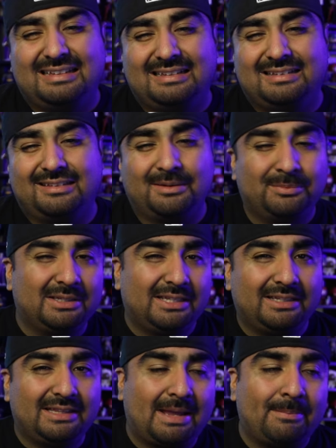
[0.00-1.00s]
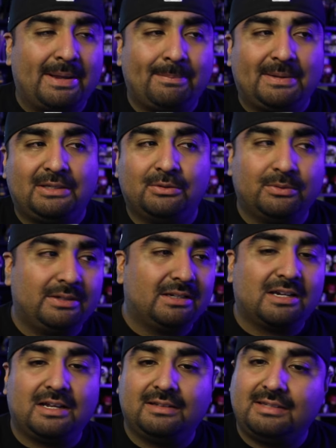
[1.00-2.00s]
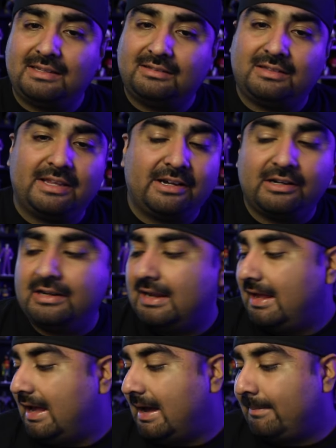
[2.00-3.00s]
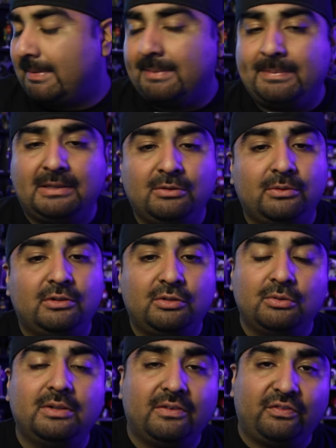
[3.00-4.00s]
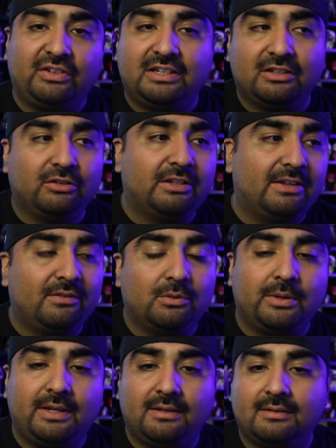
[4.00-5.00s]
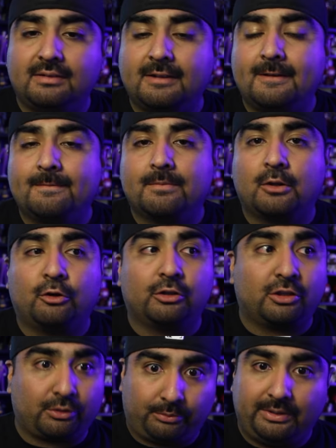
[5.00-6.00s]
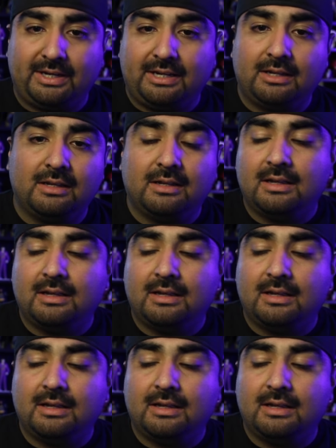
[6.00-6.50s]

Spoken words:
something like that. I might be doing a contest there. I might be doing 2 different little giveaways, or 3,